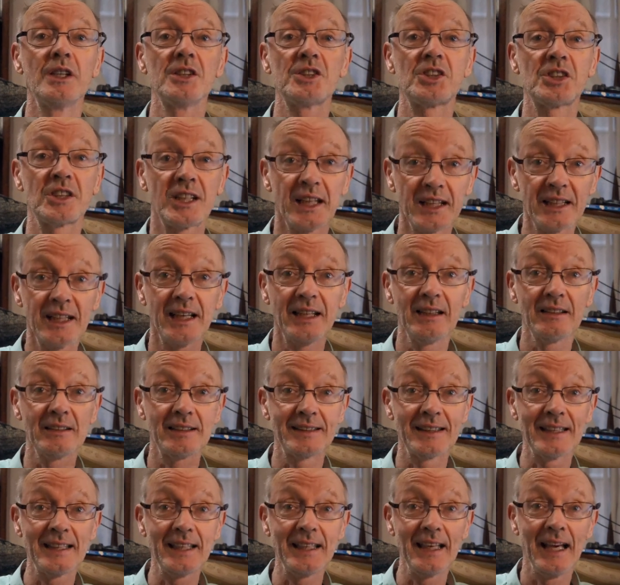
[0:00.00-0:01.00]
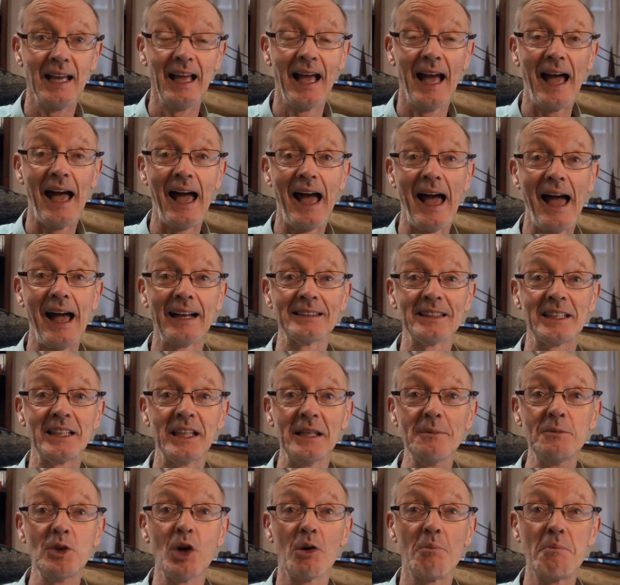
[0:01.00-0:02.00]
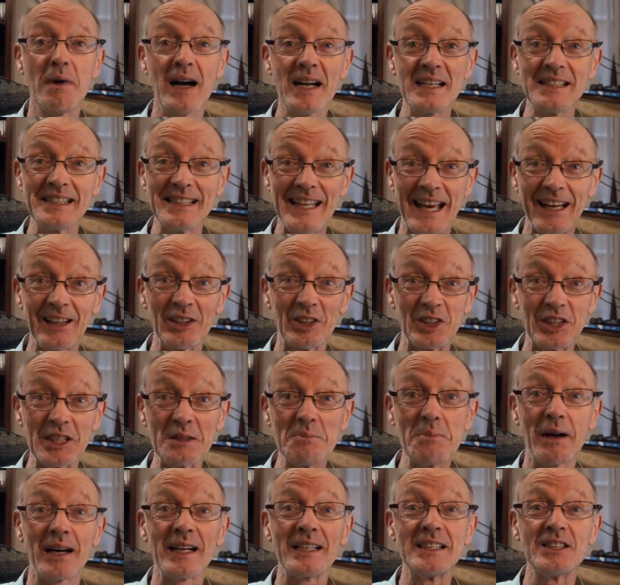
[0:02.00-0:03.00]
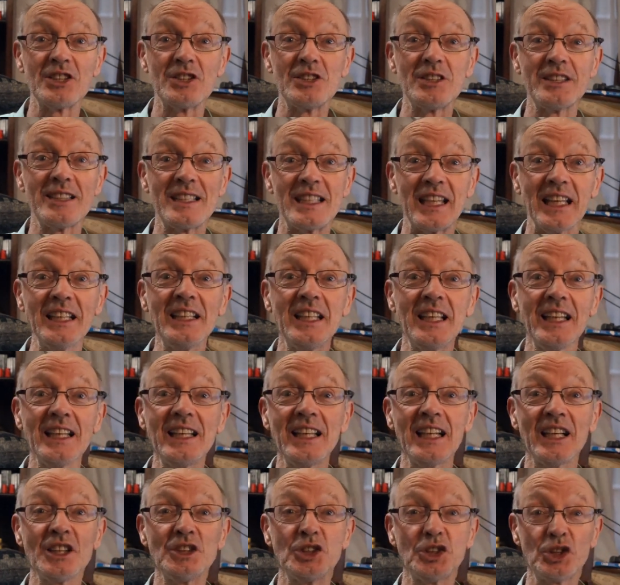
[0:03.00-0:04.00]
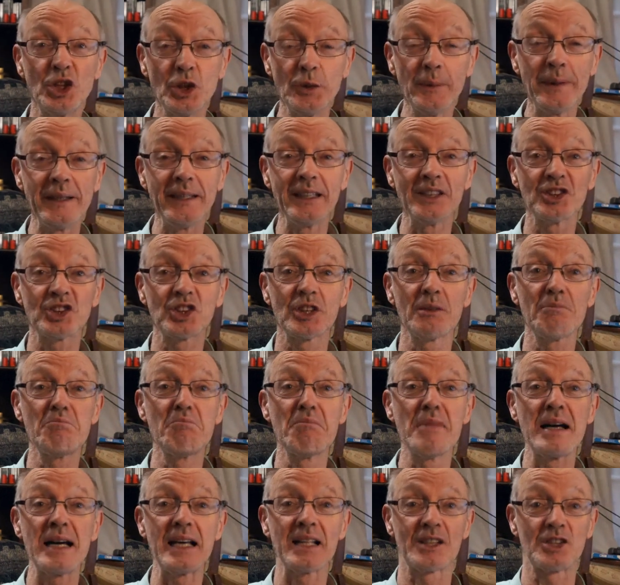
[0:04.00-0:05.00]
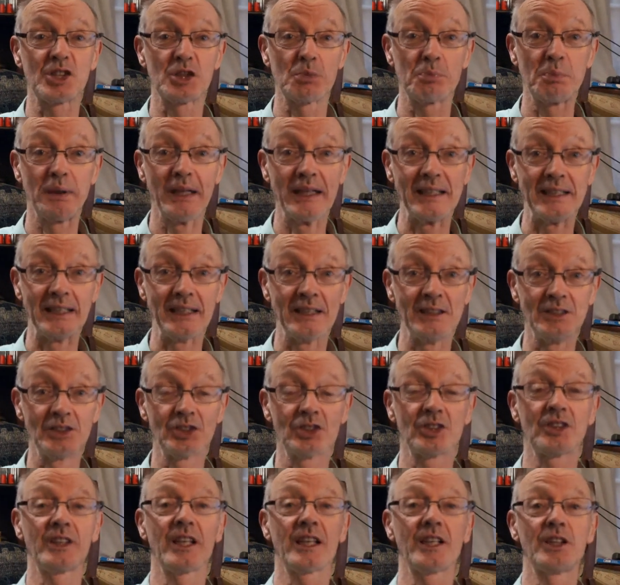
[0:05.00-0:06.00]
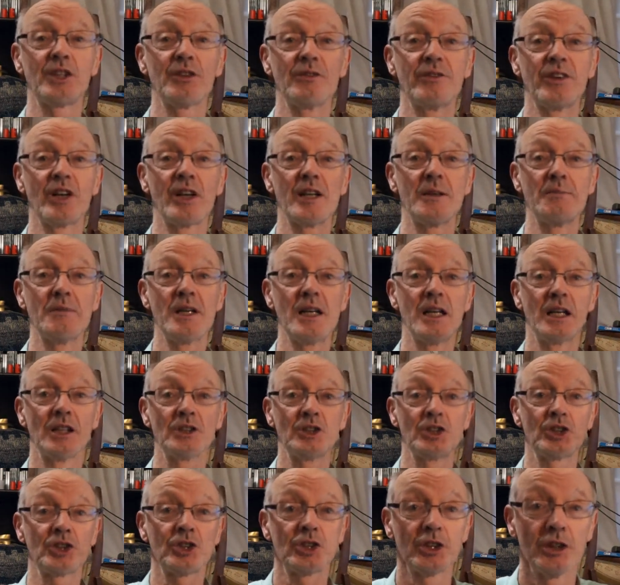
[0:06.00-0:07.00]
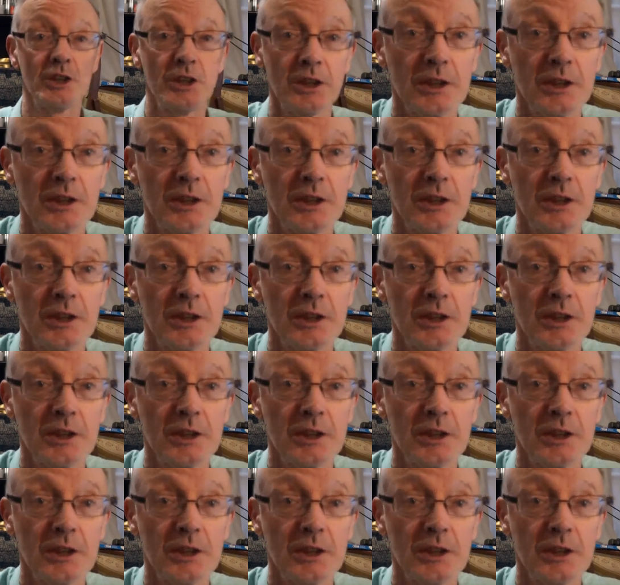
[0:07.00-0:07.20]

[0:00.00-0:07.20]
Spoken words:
Stay healthy and keep your minds healthy by thinking and doing some maths, please. Thank you very much.